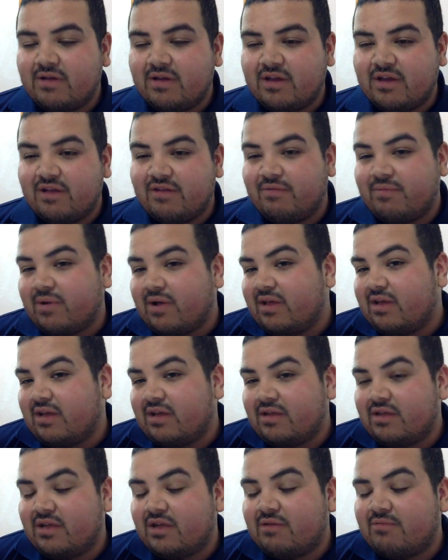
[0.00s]
could have probably
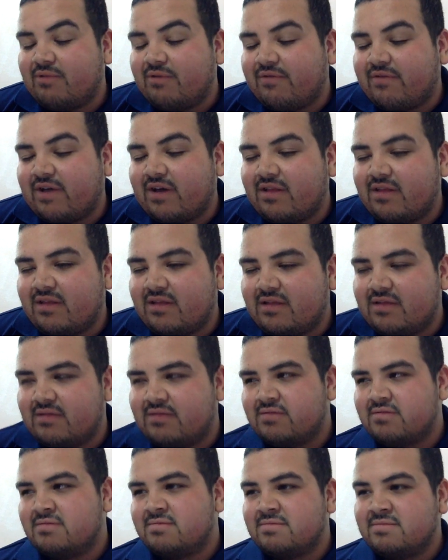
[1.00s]
done without it.
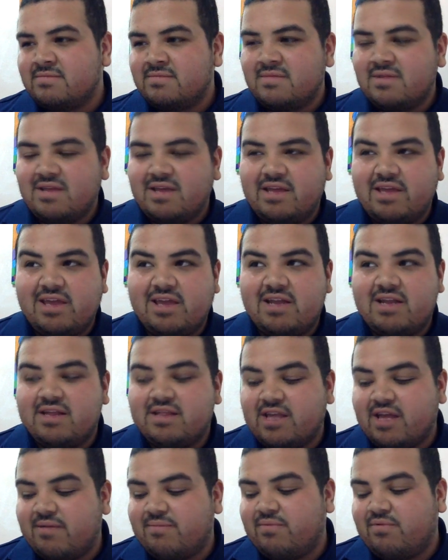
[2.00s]
Again,
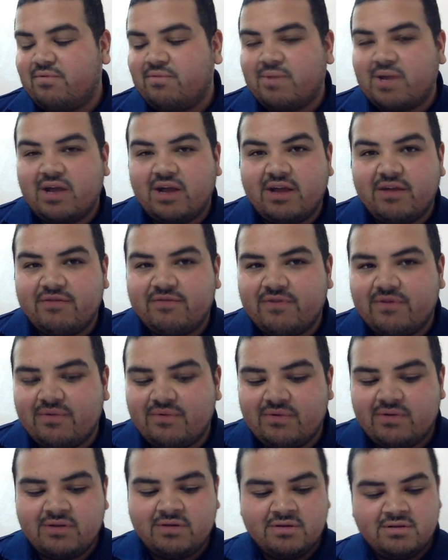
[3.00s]
example, my
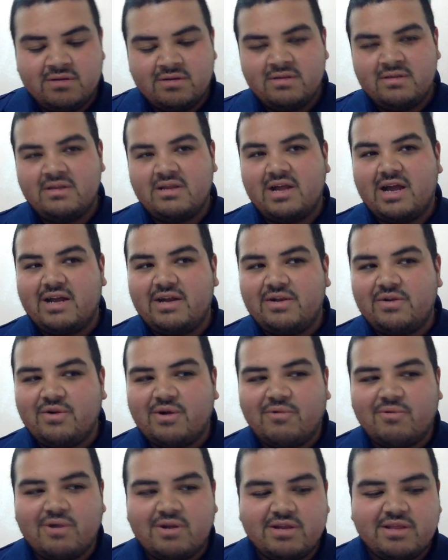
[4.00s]
iPhone. I knew
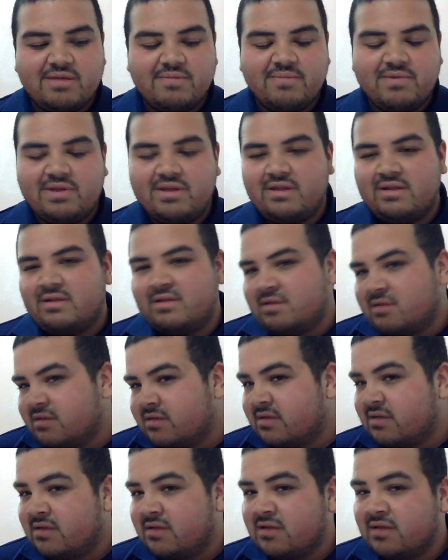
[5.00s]
I wanted it, but
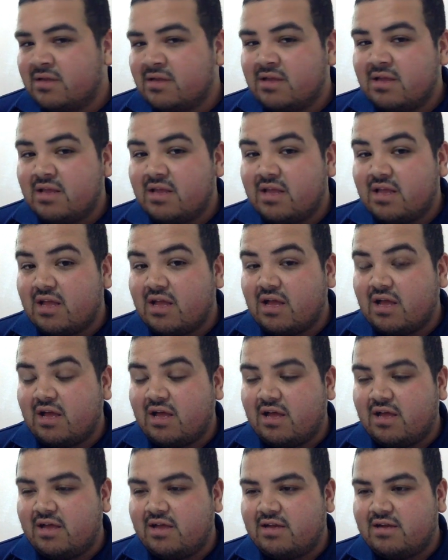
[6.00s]

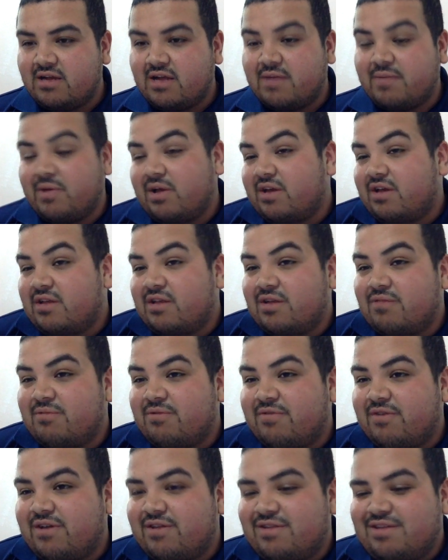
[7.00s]
I probably could have done
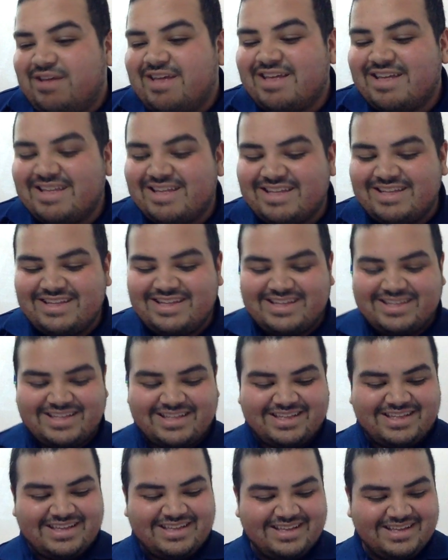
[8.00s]
without it.
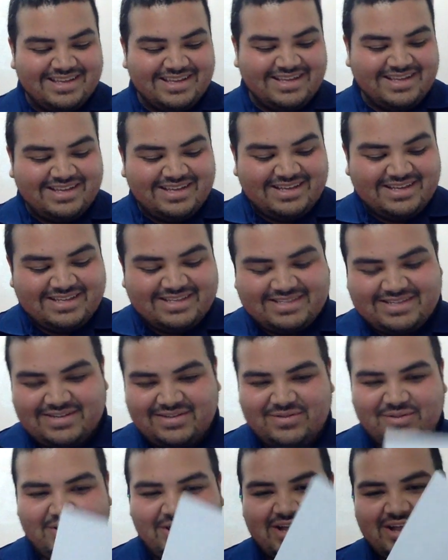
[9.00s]

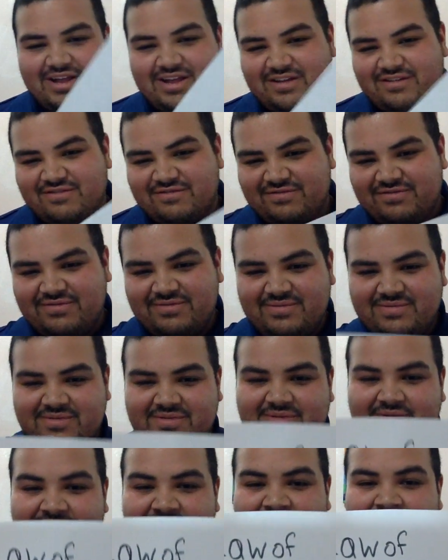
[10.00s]
So law of
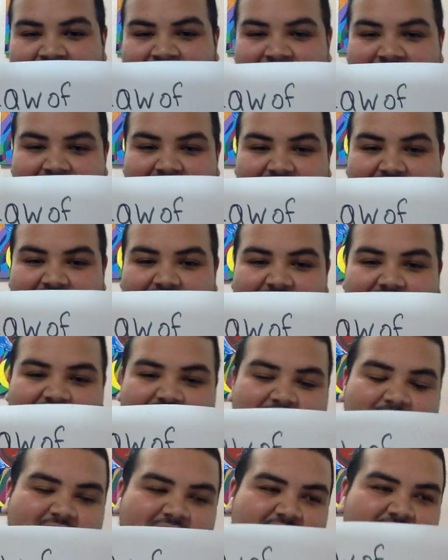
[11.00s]

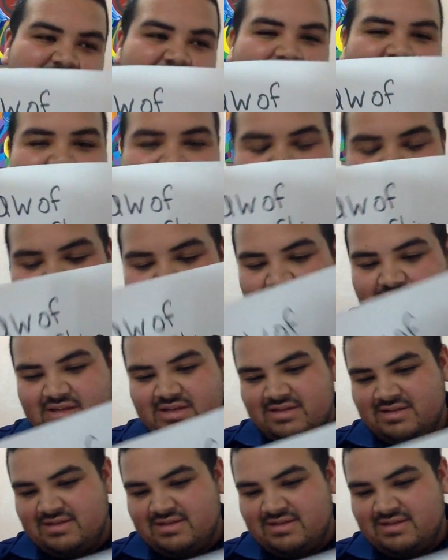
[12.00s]
diminishing marginal utility.